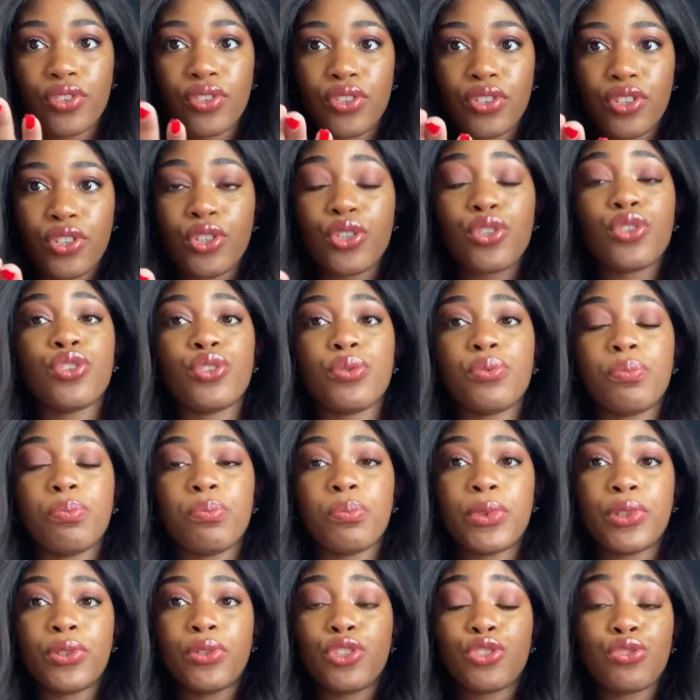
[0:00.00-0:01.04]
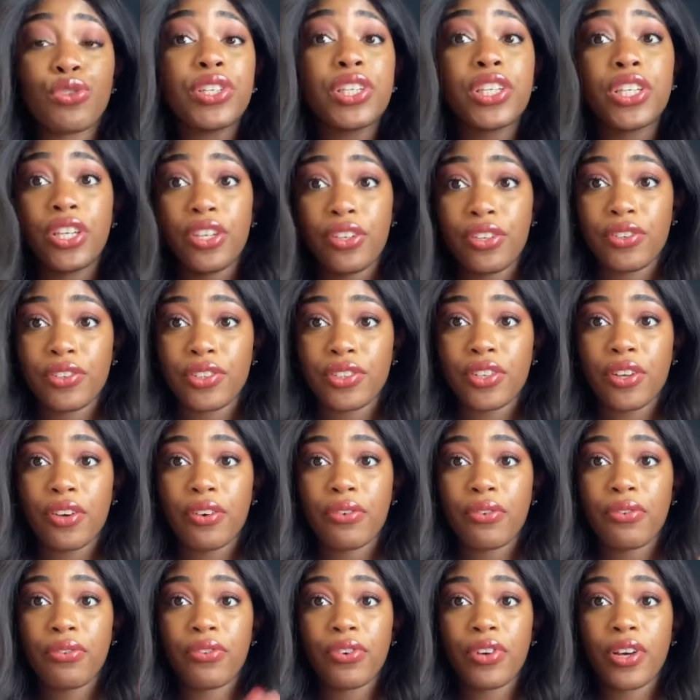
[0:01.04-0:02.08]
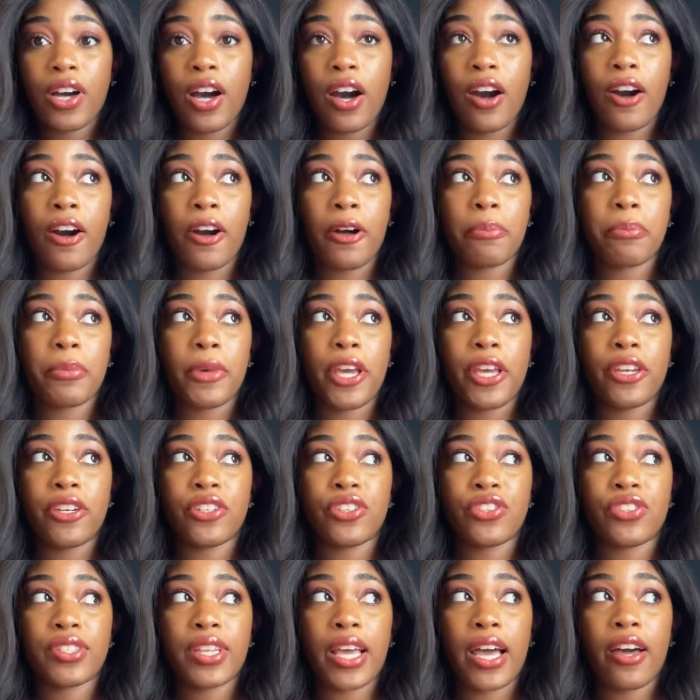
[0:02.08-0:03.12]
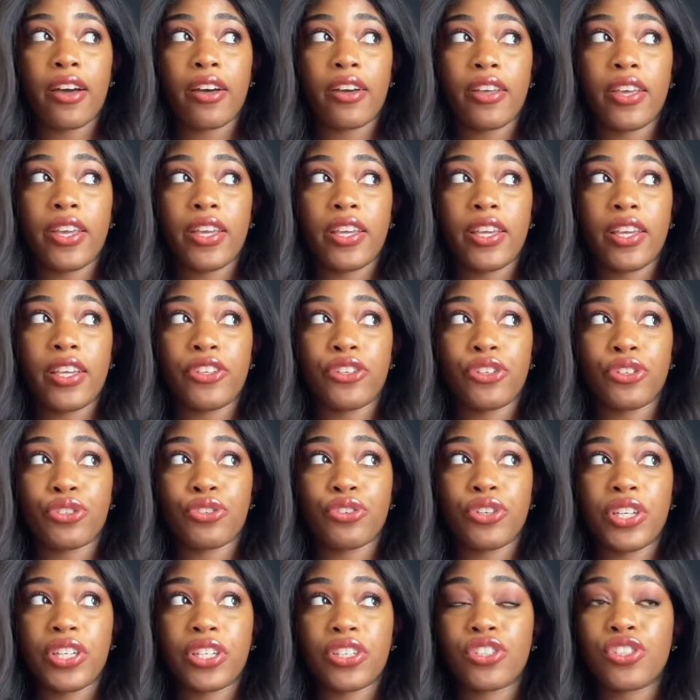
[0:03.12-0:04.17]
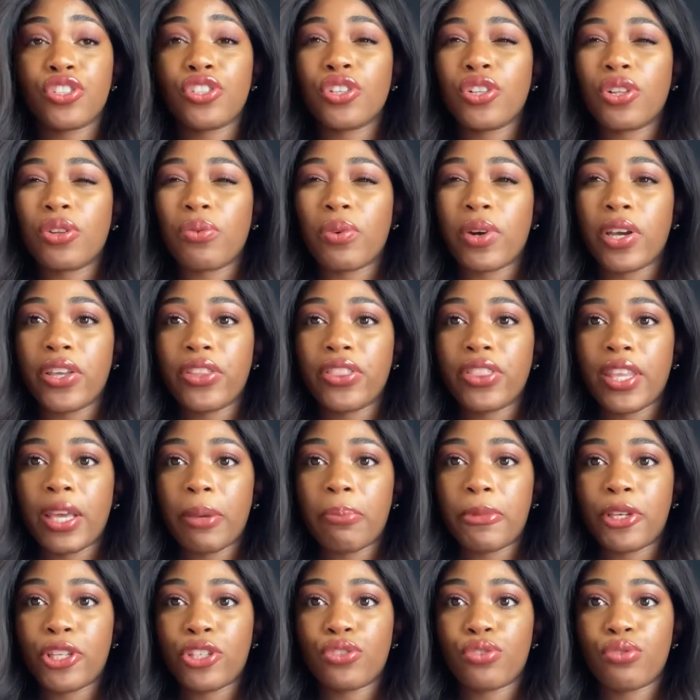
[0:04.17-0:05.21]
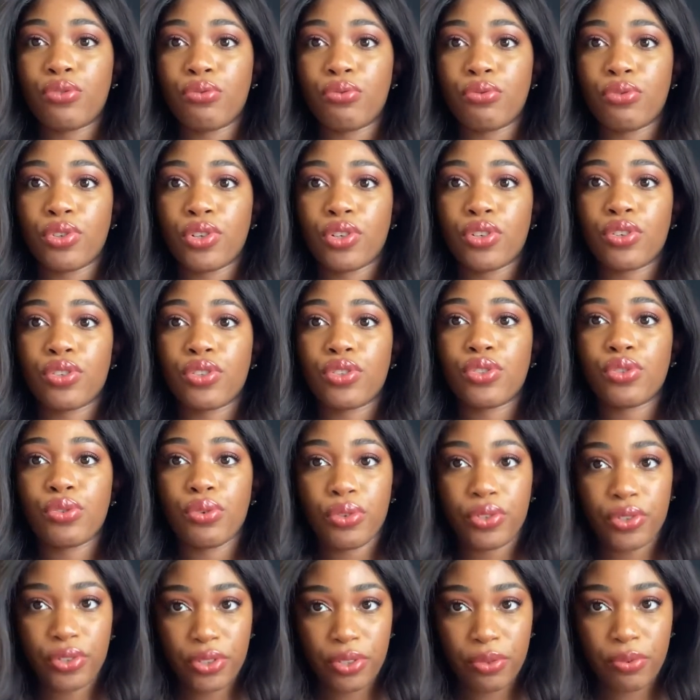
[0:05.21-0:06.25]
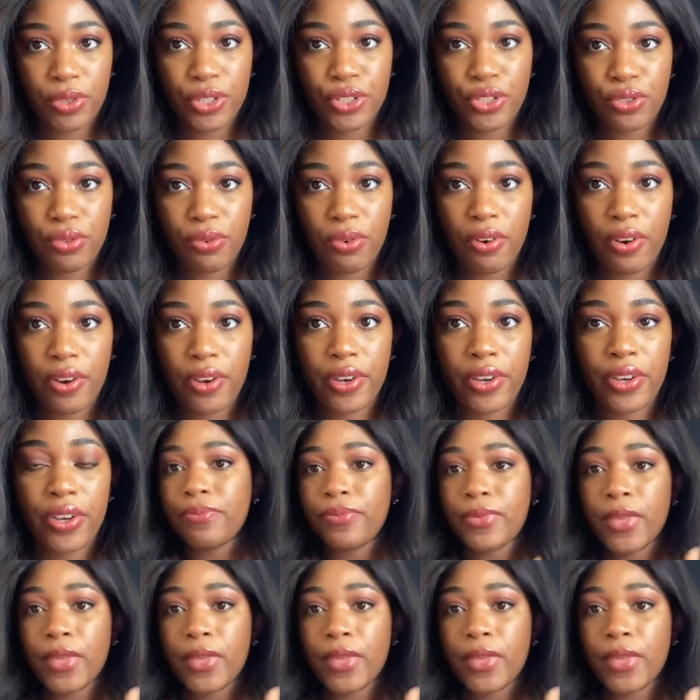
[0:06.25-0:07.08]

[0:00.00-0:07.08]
You're shrinking yourself. Um, and it's not, you're creating a silhouette that makes you look shorter than what you are.